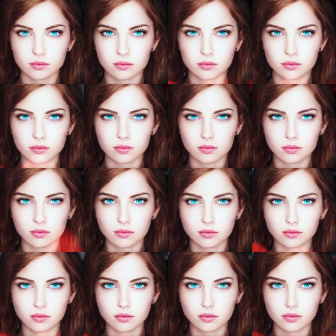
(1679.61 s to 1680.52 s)

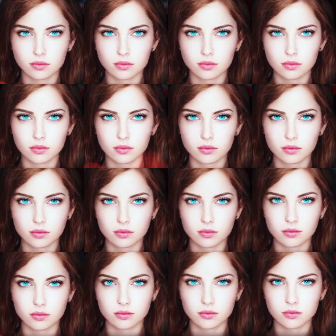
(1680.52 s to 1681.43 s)
ballistic missile
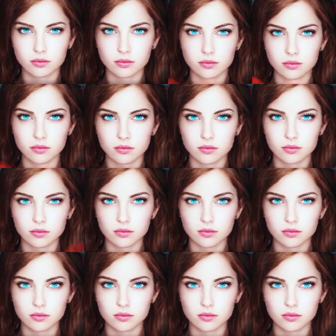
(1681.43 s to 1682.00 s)
systems are now